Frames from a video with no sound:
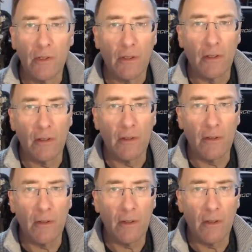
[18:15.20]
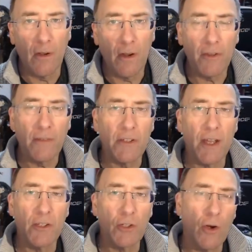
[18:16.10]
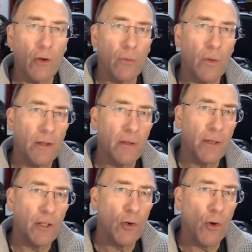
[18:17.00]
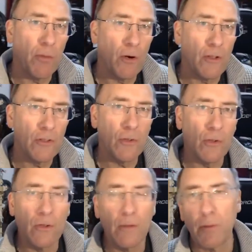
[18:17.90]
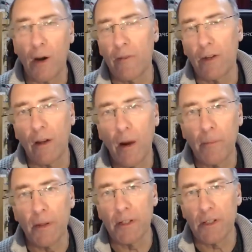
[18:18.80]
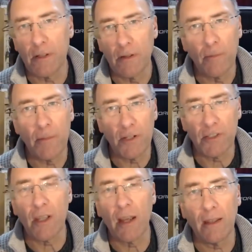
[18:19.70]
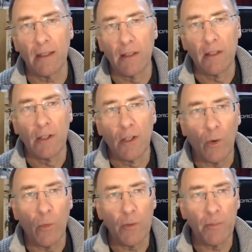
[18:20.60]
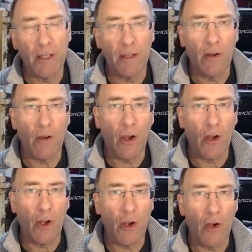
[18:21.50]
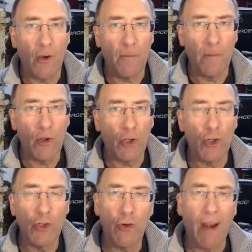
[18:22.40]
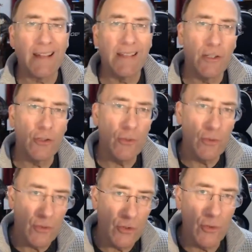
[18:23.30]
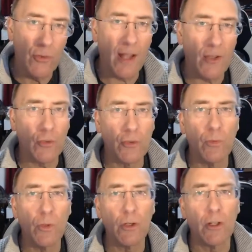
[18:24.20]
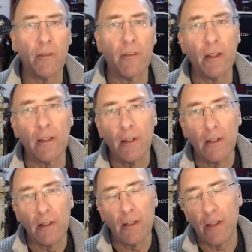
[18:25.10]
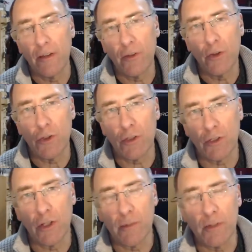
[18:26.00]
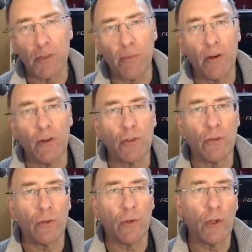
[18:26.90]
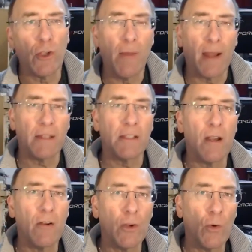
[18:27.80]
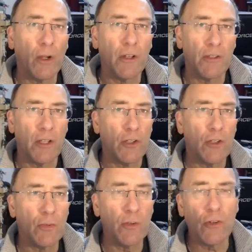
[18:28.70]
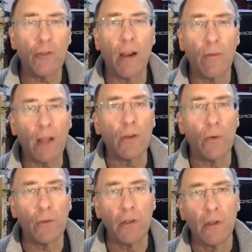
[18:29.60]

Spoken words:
And I think the days are gone where the big corporates or private companies per se would be contracted to do that sort of work. I think in the future it's going to be spiritual or humanitarian organizations with a track record